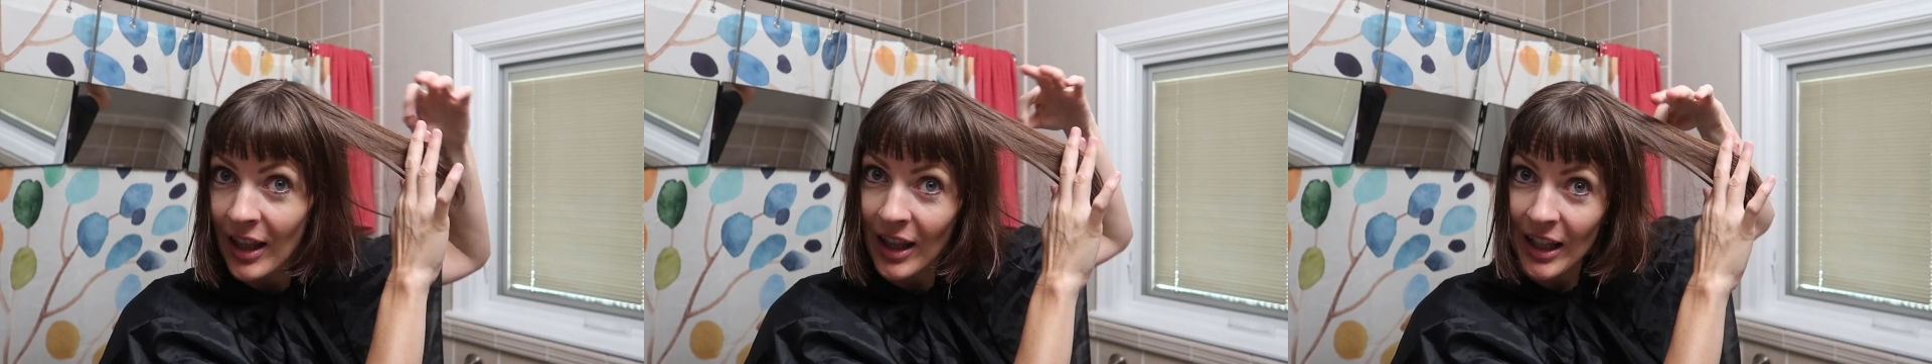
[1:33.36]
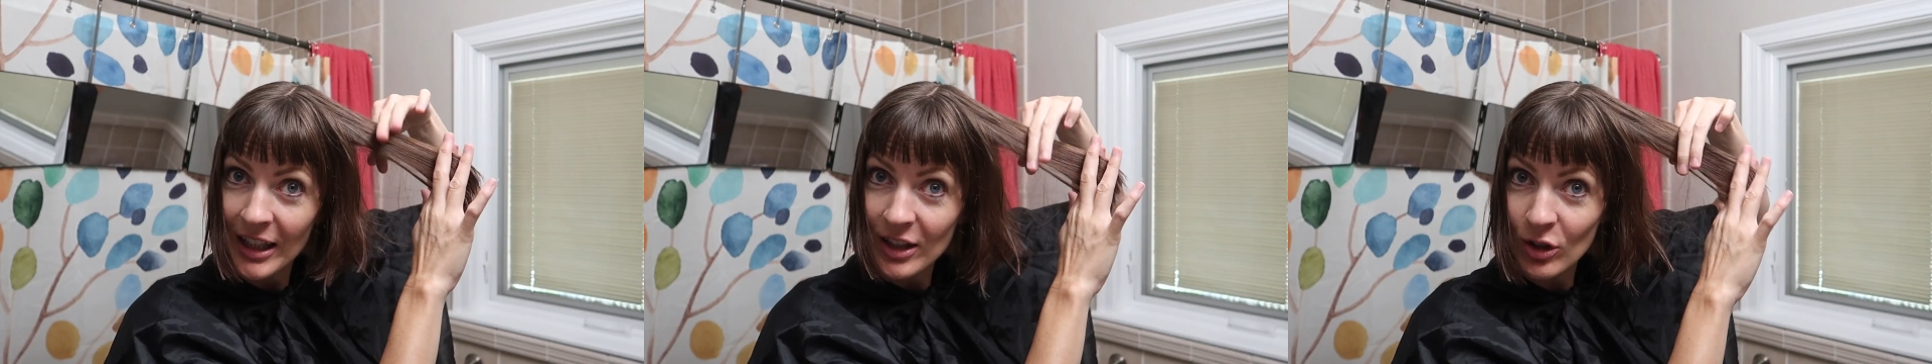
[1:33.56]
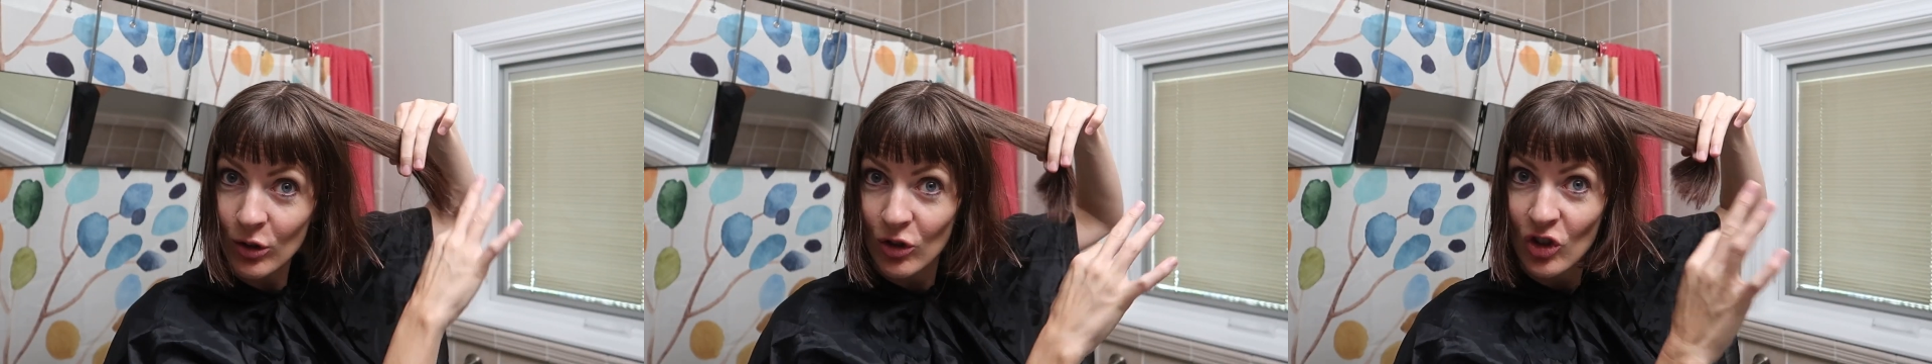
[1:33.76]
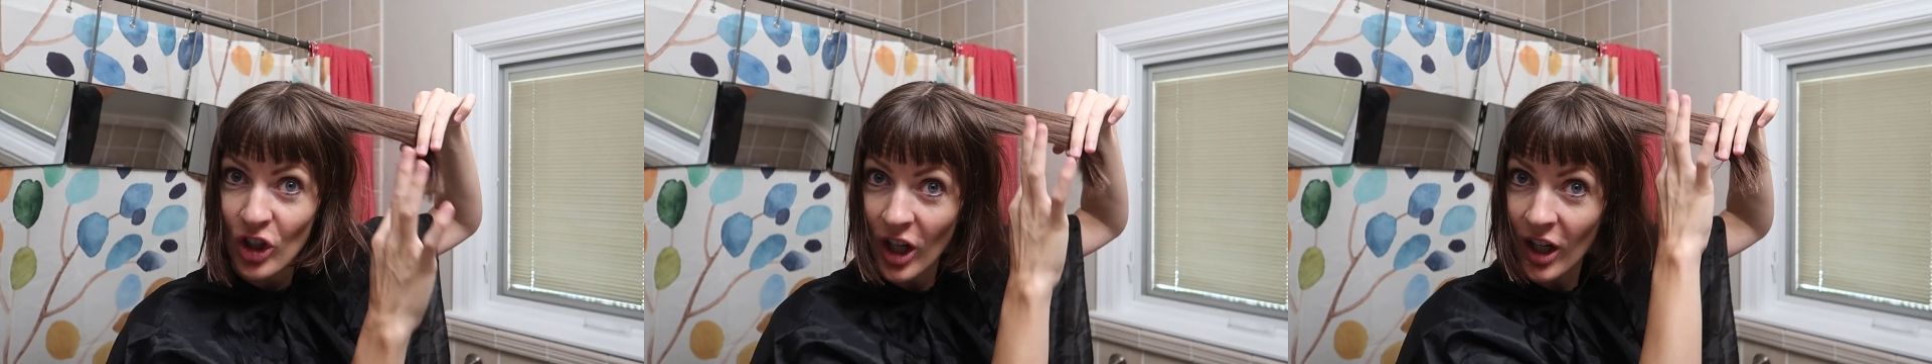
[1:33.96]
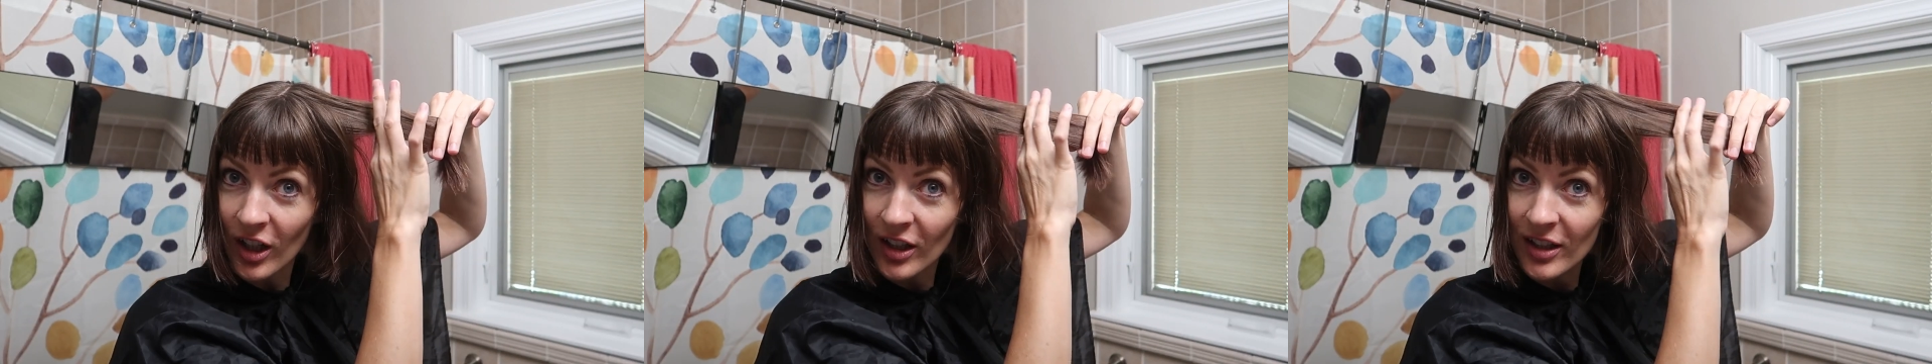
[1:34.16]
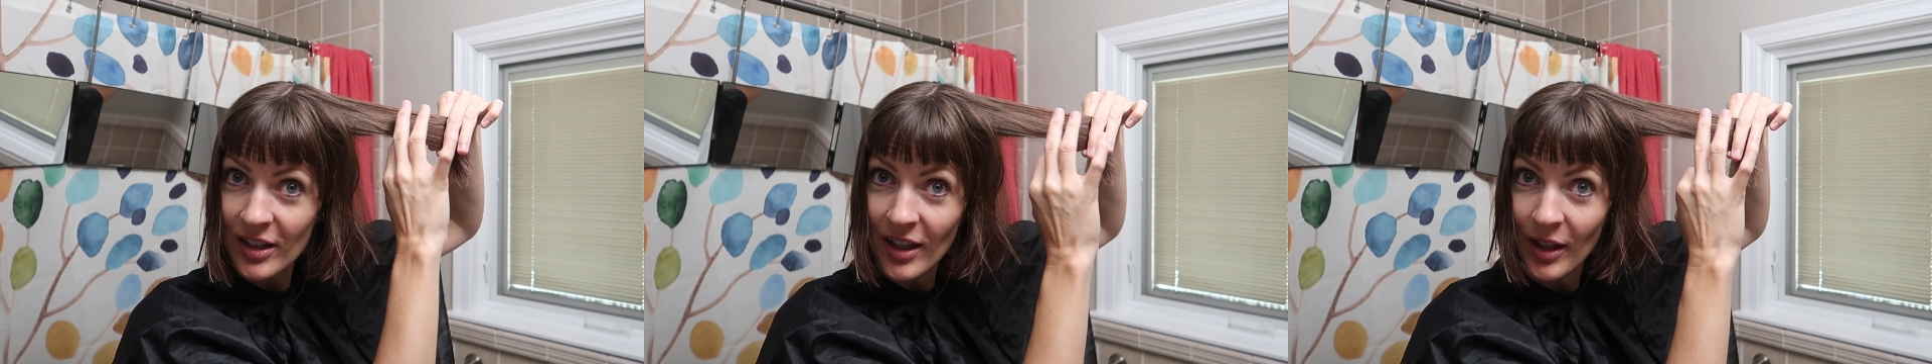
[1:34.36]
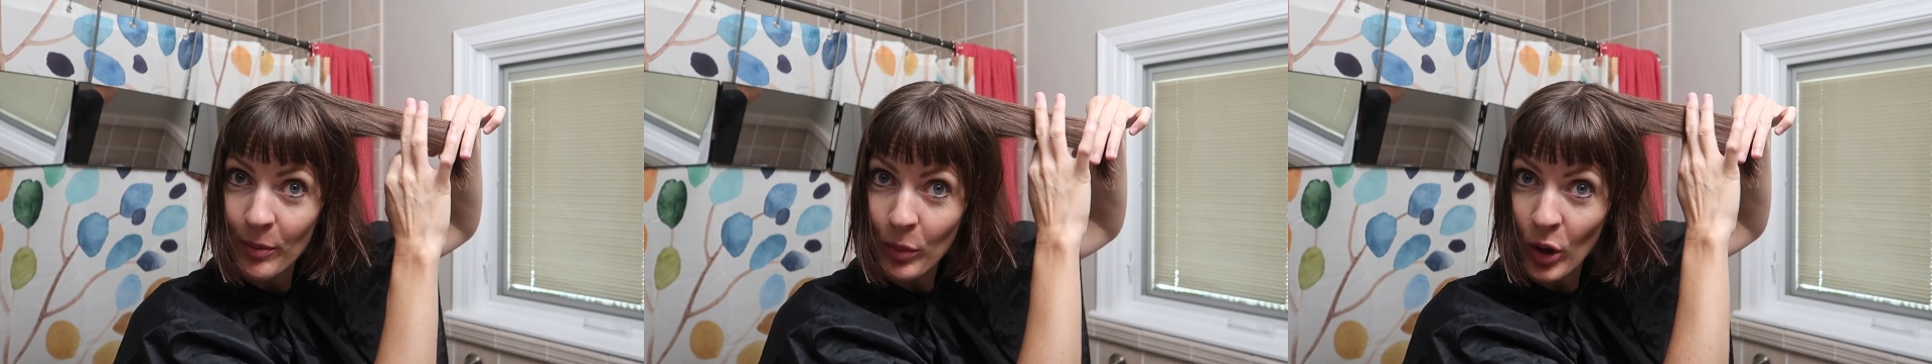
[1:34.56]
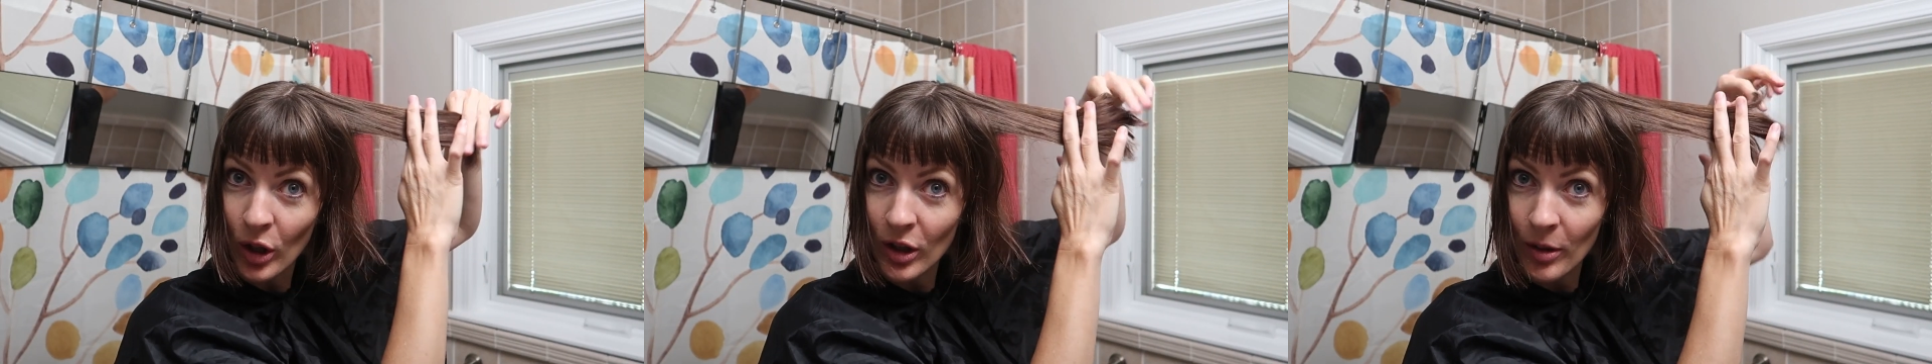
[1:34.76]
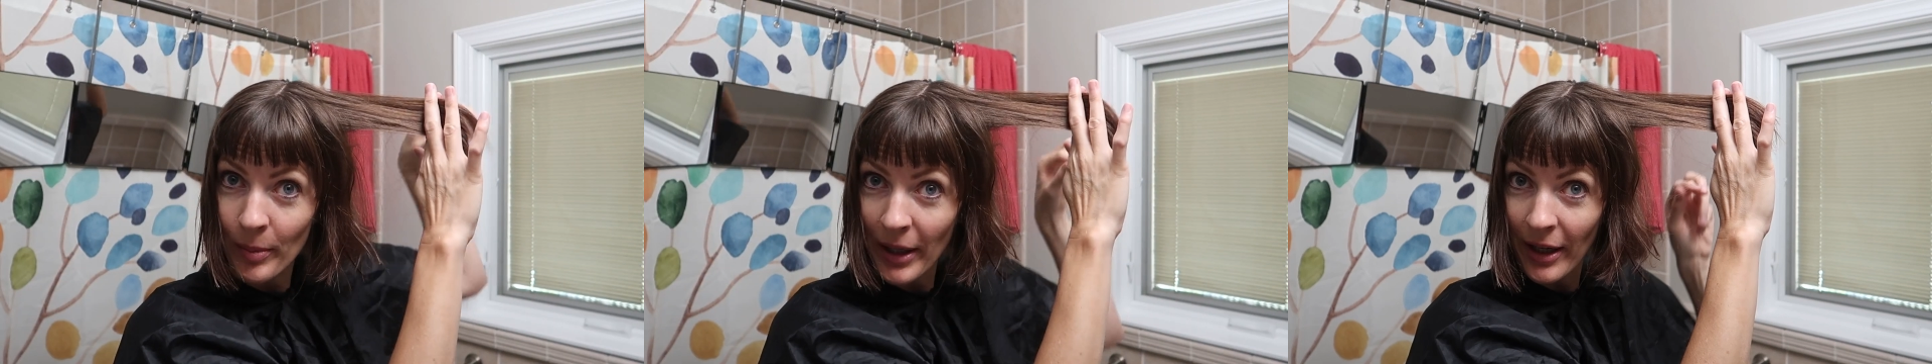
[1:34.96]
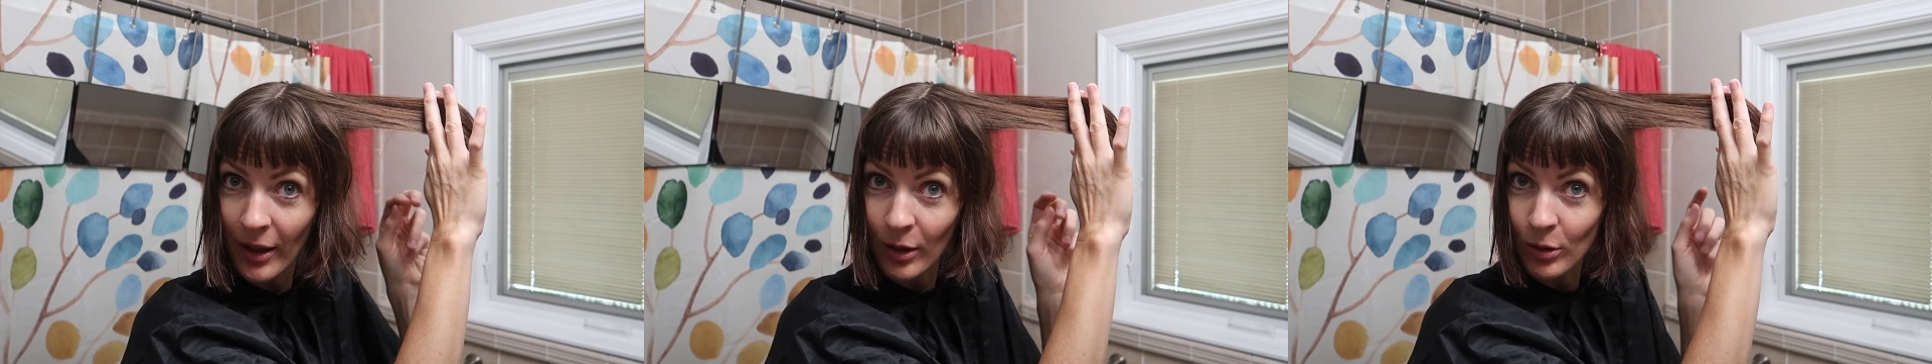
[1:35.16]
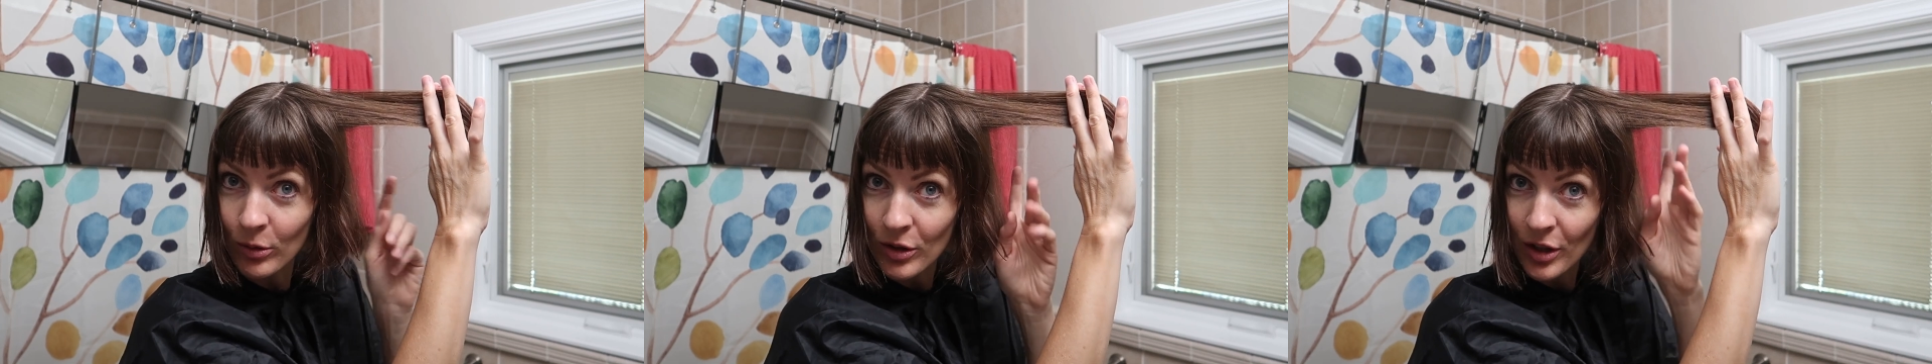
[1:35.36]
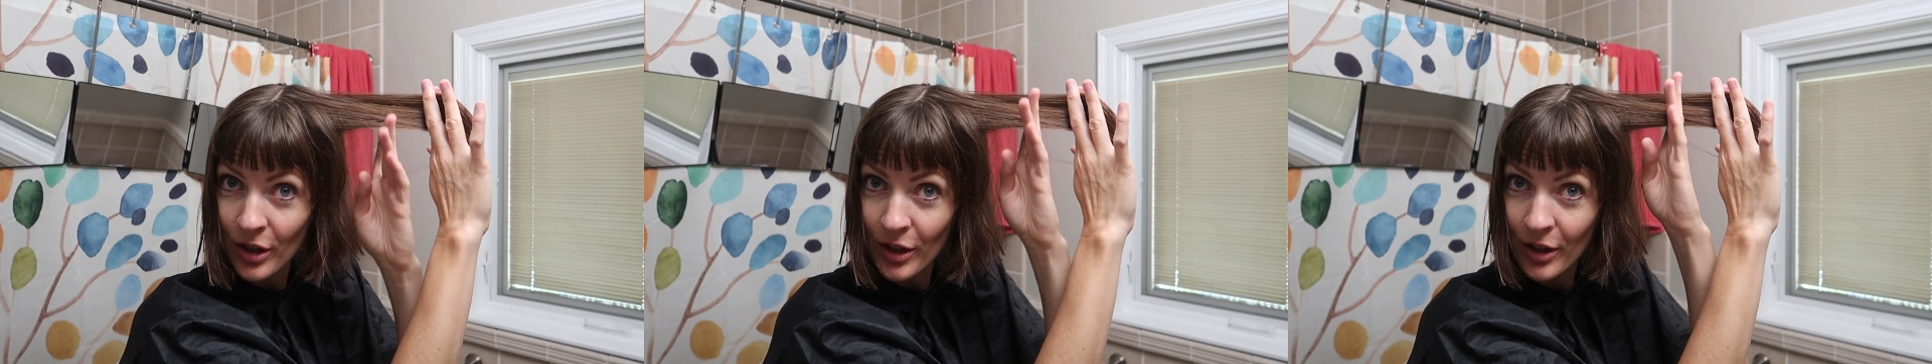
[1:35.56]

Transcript: little chunks and pull them out